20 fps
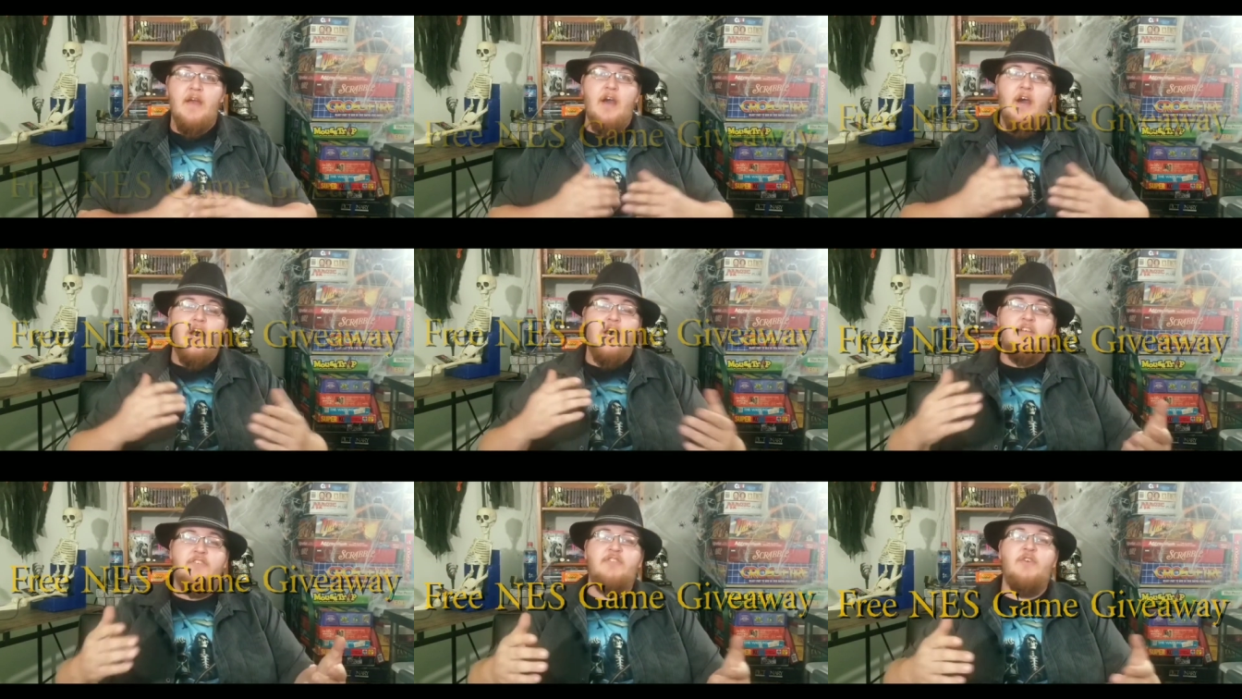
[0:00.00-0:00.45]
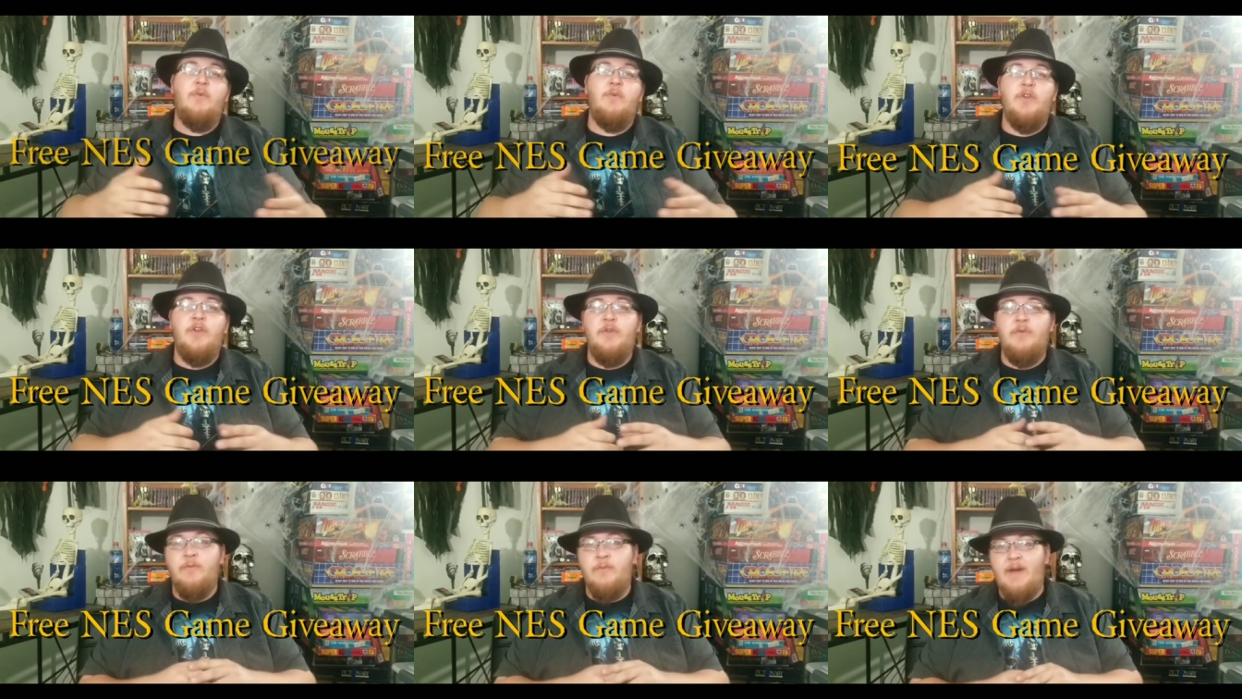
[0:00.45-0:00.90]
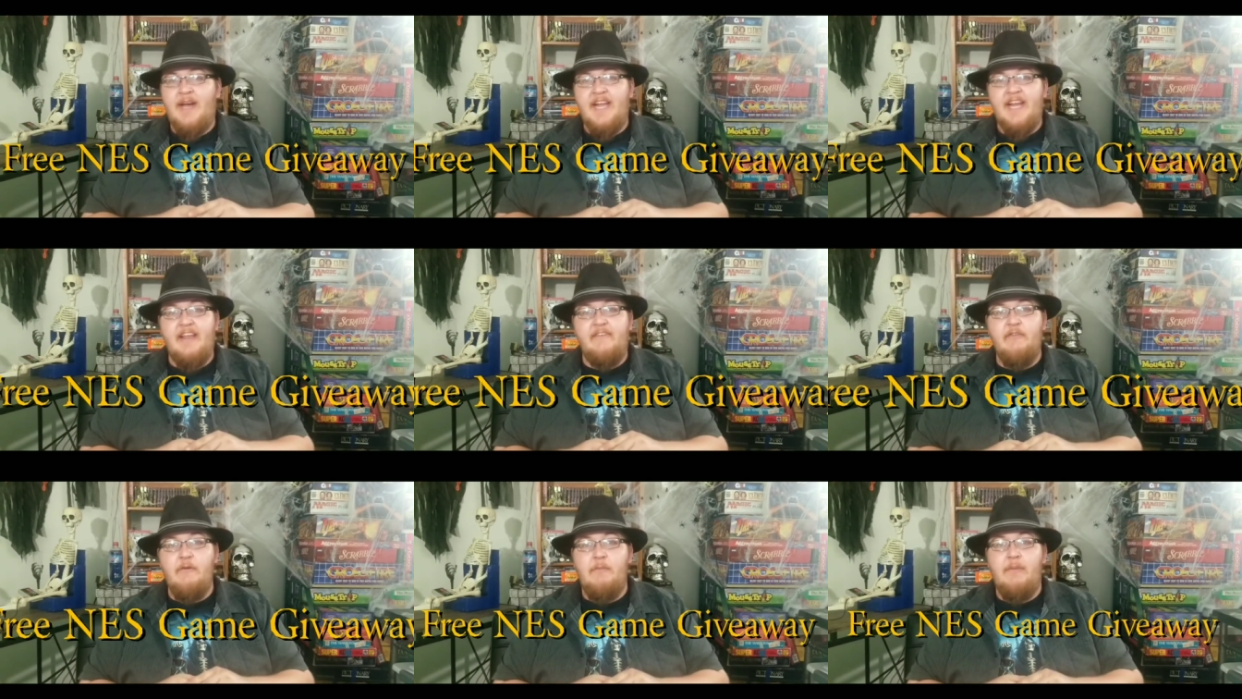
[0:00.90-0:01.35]
Also want to remind
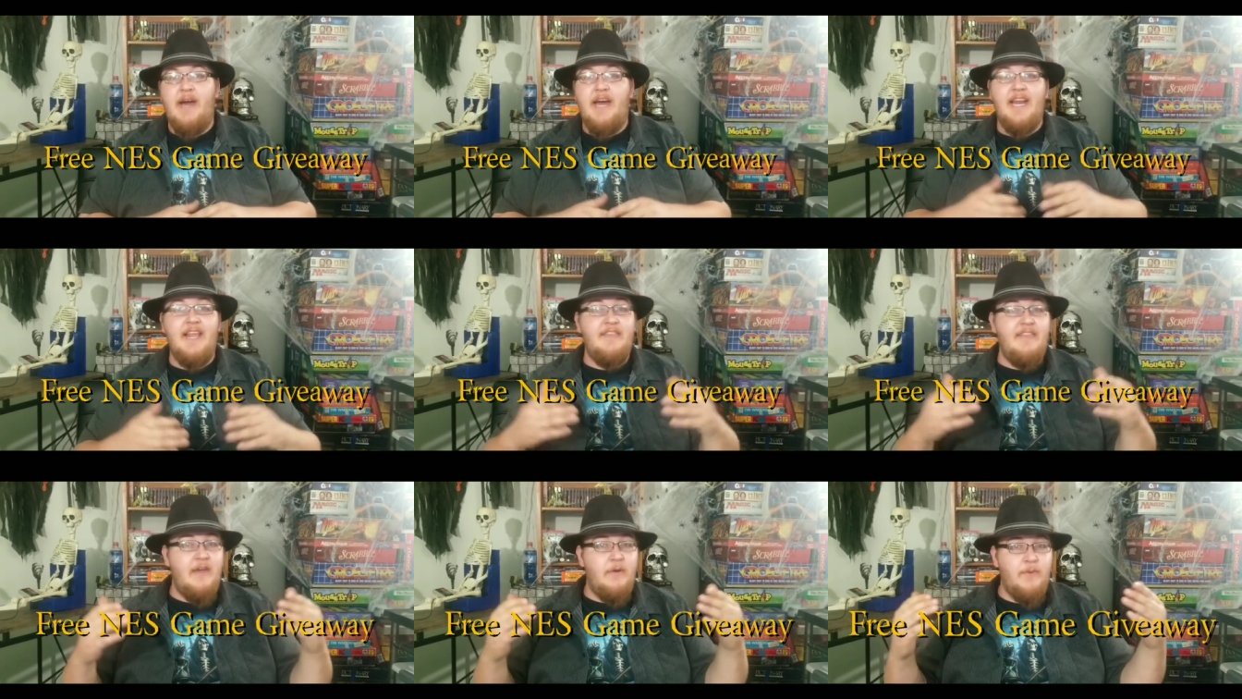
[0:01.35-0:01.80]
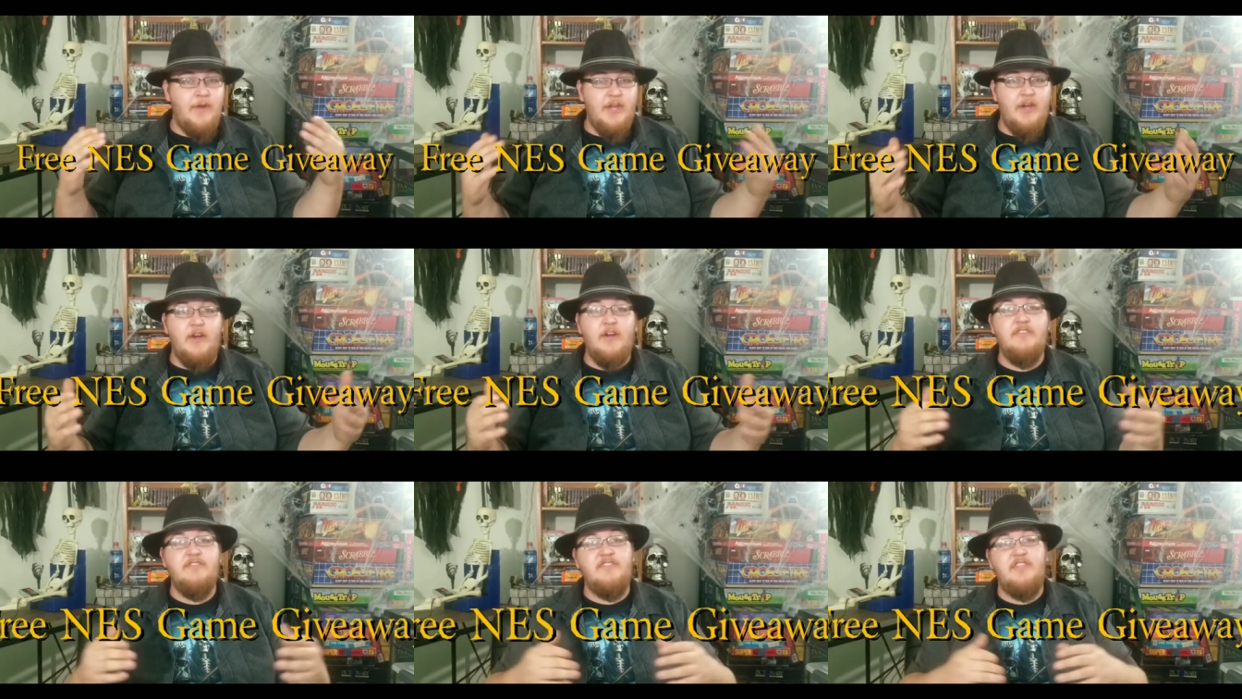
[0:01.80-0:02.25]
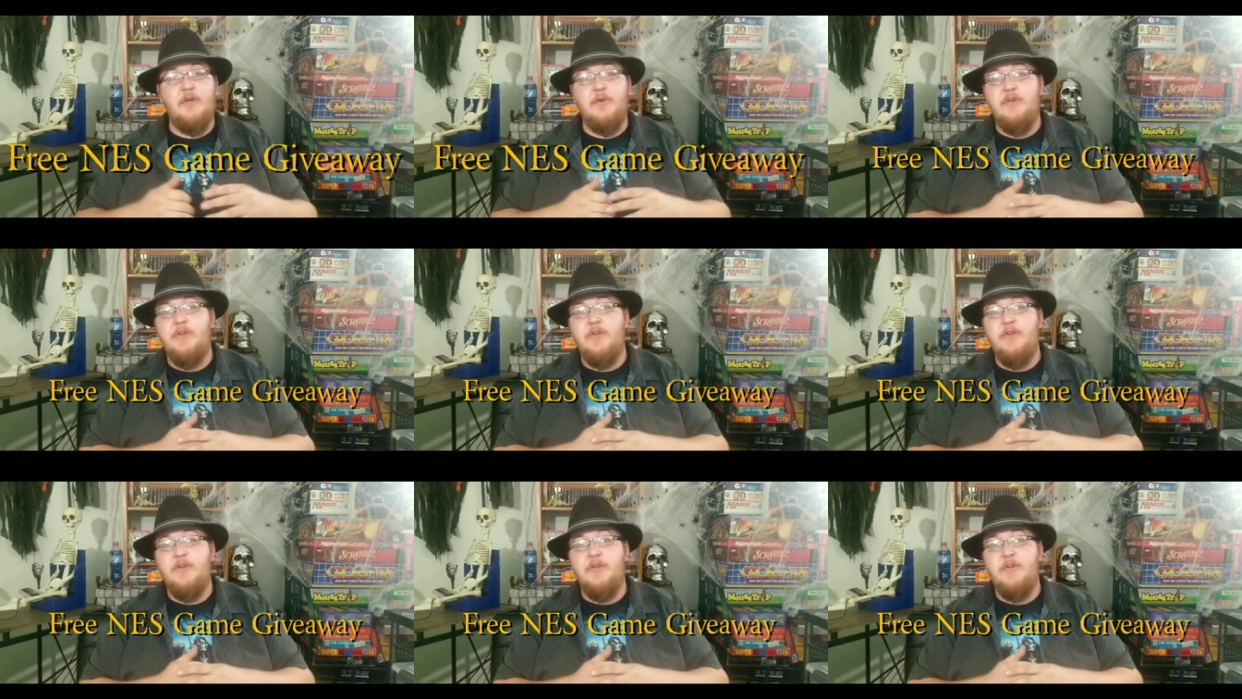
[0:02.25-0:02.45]
everybody that we are still